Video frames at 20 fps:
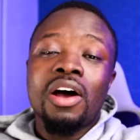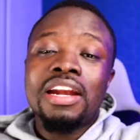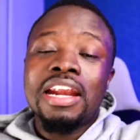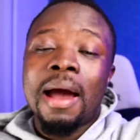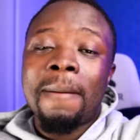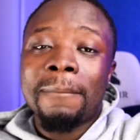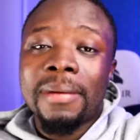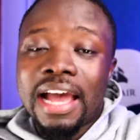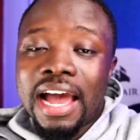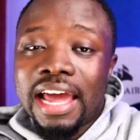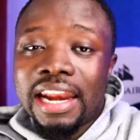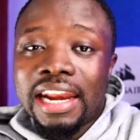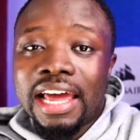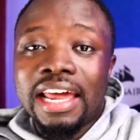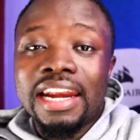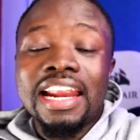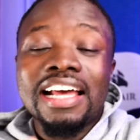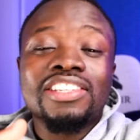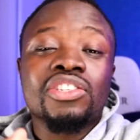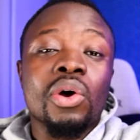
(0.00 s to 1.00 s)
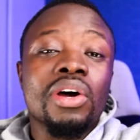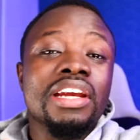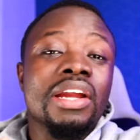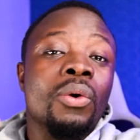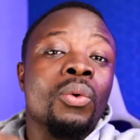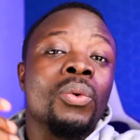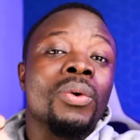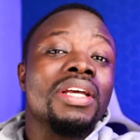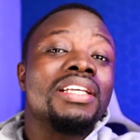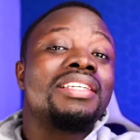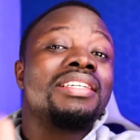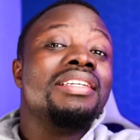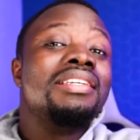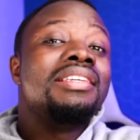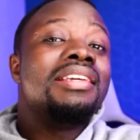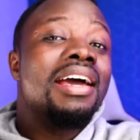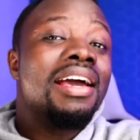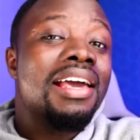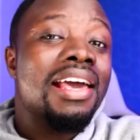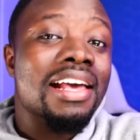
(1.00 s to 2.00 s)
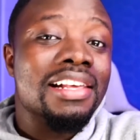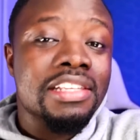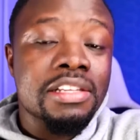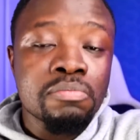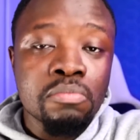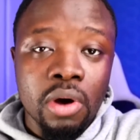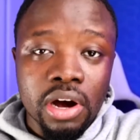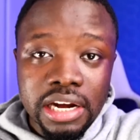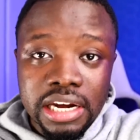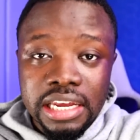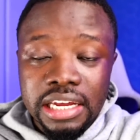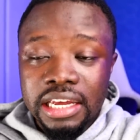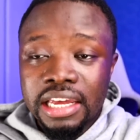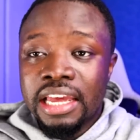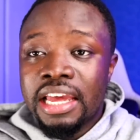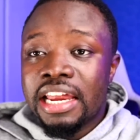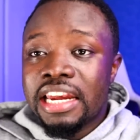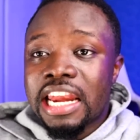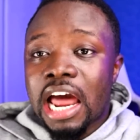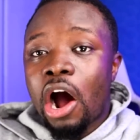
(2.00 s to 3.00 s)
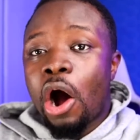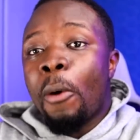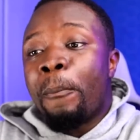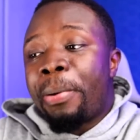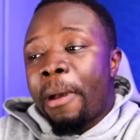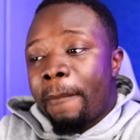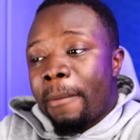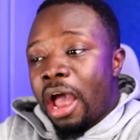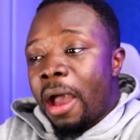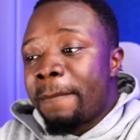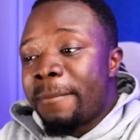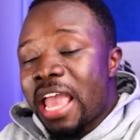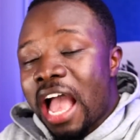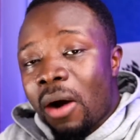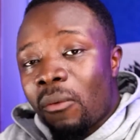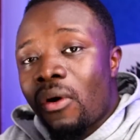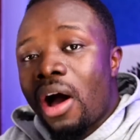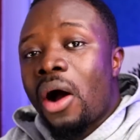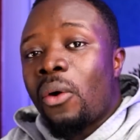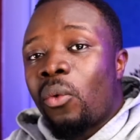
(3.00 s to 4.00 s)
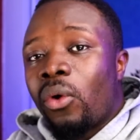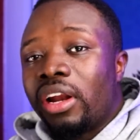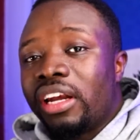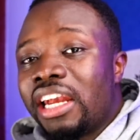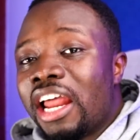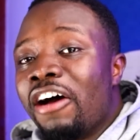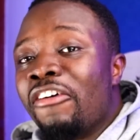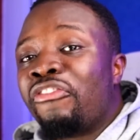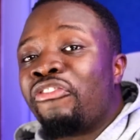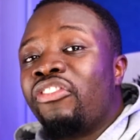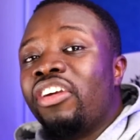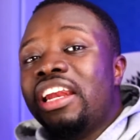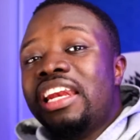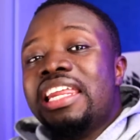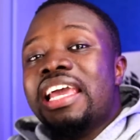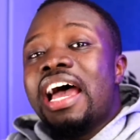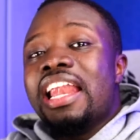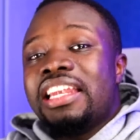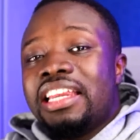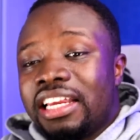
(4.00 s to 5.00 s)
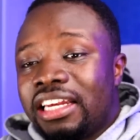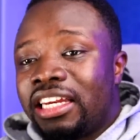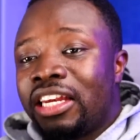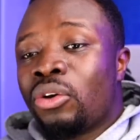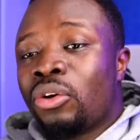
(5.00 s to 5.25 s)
I'm Ghana. That's only rich niggas money. Now, Pepe, be a quack, what they feel, you